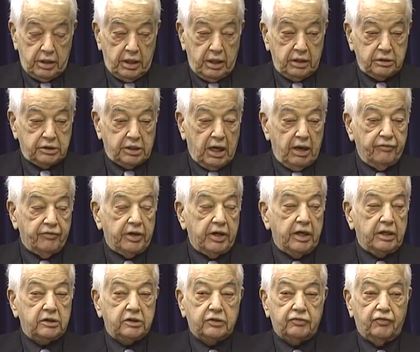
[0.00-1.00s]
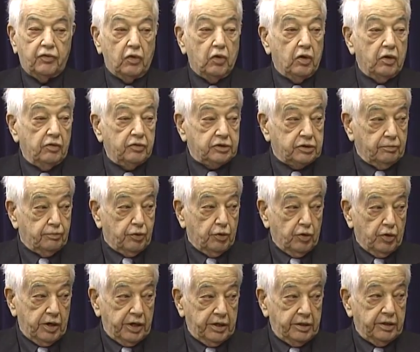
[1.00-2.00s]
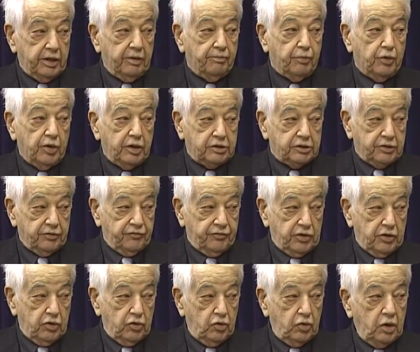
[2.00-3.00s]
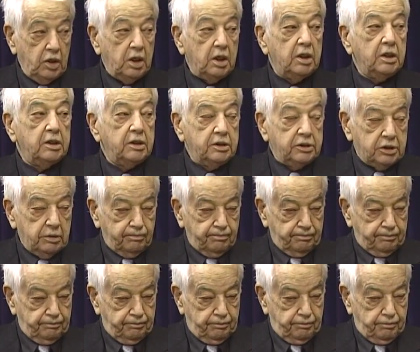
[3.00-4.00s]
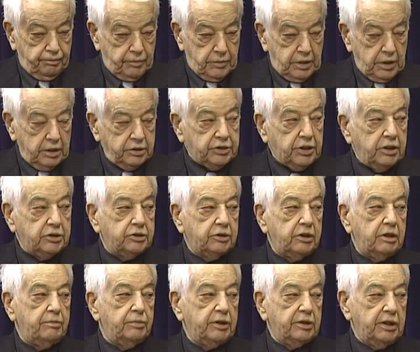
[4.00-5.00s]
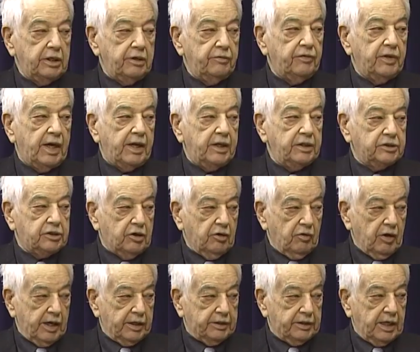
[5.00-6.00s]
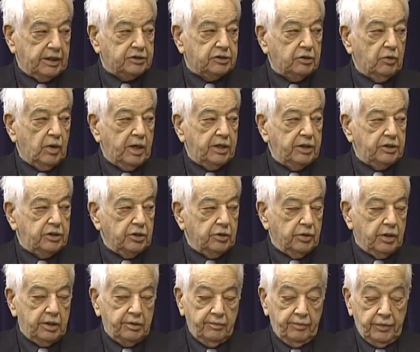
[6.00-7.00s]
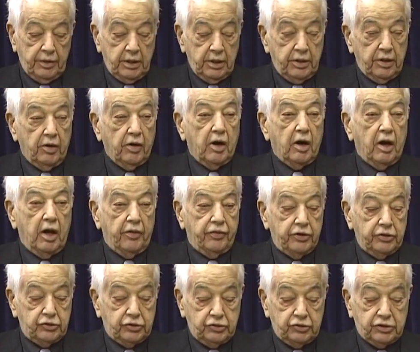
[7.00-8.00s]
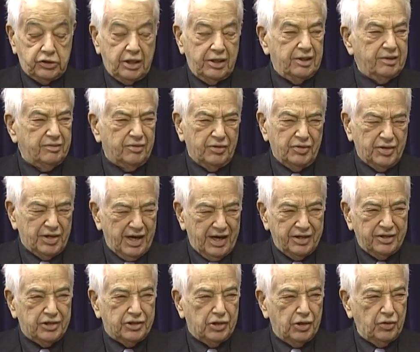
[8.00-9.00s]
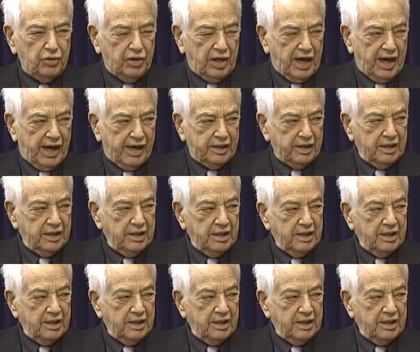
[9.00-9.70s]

as evidence for supporting their points of view essentially believe that is correct. That's the way to do it. There are others who say, no, you can't do that.